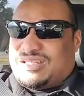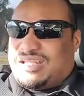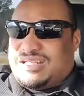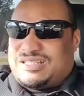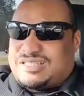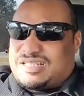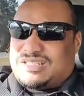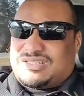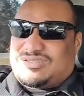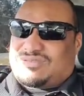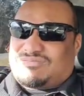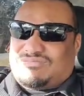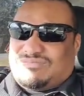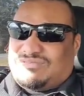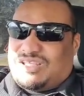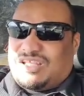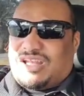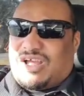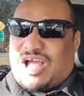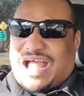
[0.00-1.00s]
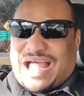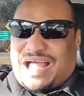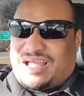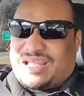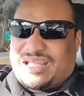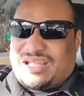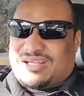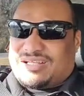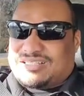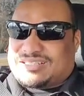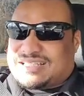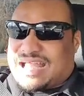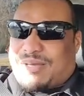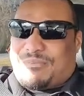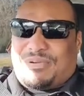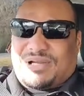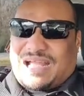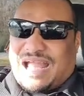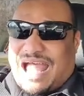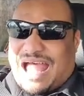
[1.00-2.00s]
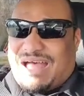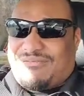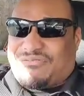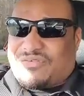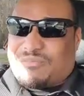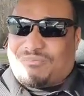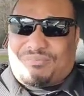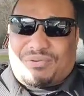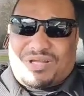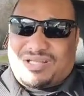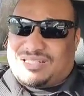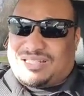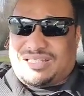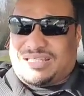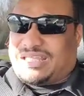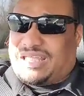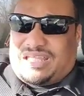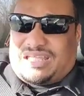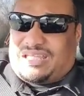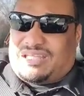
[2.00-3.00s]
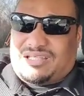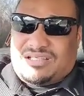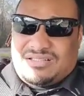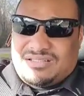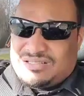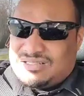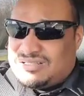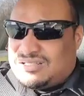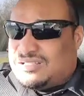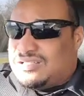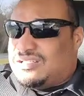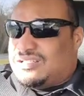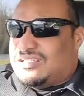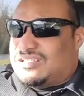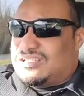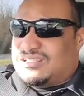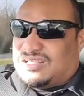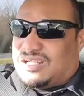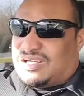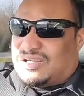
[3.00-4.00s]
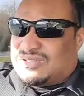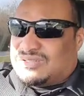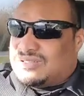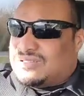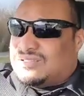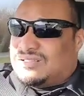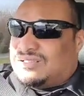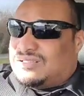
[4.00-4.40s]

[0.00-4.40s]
They're just, you know, out here to stop a guy from punting, kicking, you know.